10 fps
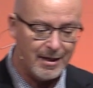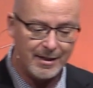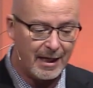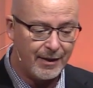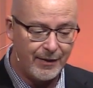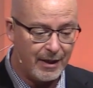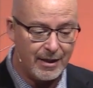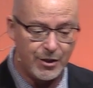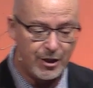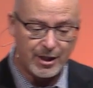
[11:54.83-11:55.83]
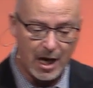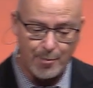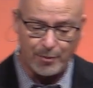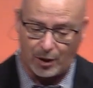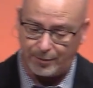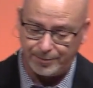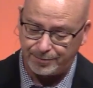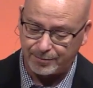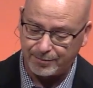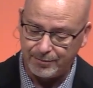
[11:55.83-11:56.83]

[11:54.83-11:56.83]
Second thing is she's humble.